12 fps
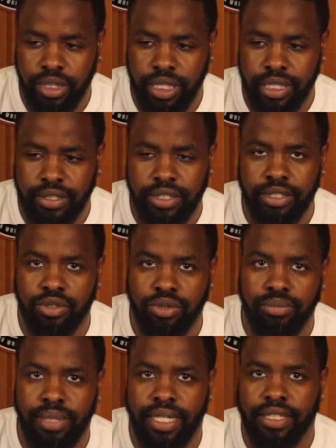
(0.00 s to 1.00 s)
And I think Drew
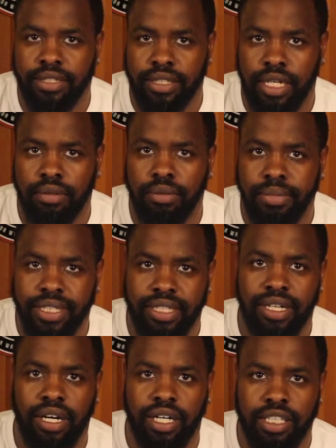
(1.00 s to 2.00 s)
McIntyre will make an
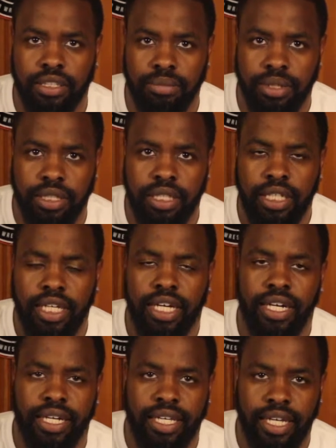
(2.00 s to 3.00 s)
argument
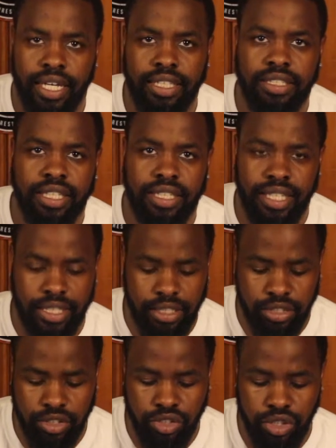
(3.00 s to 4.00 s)
and a case that he
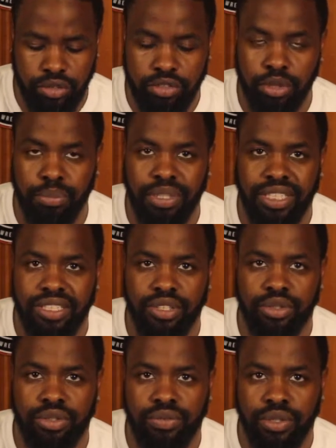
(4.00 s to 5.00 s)
deserves to be in a
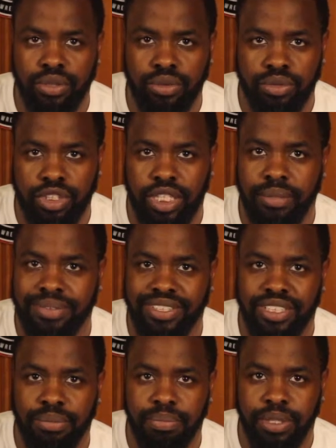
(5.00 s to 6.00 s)
Universal
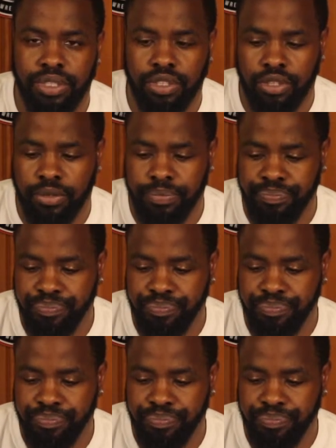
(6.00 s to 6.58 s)
Championship picture.